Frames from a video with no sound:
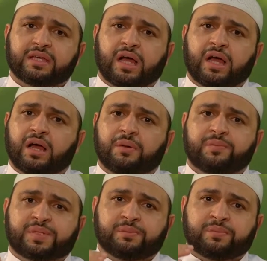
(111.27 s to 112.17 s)

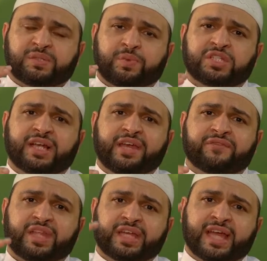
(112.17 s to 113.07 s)
Uh, especially
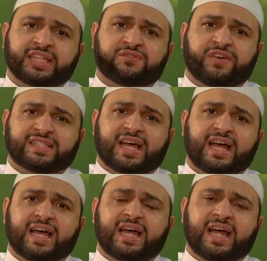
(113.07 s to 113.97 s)
if the, it has
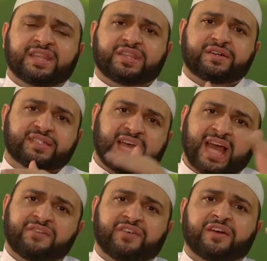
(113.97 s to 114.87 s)
fatha and there is
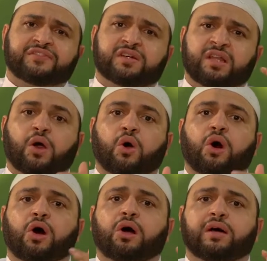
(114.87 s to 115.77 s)
alif after, like
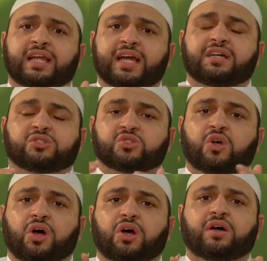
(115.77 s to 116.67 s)
qala,
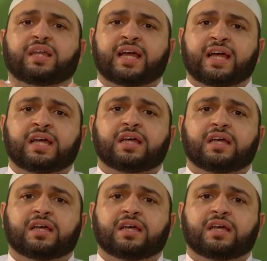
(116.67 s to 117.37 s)
sala,